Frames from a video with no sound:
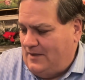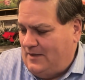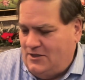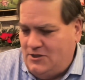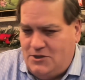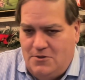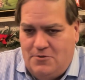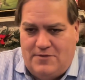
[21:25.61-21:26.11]

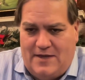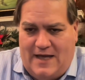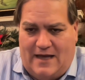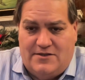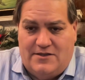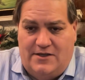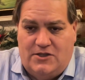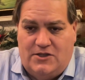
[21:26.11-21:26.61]
In
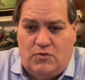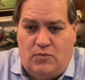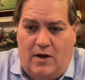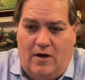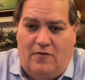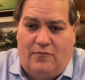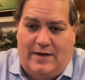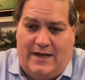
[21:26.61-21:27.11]

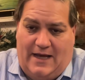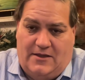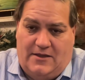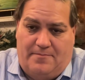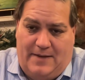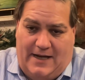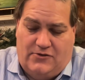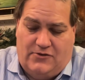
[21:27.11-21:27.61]
2012, we had the
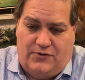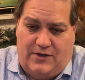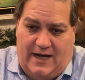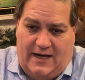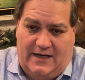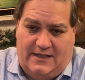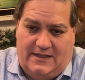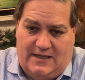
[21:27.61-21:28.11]
patriotic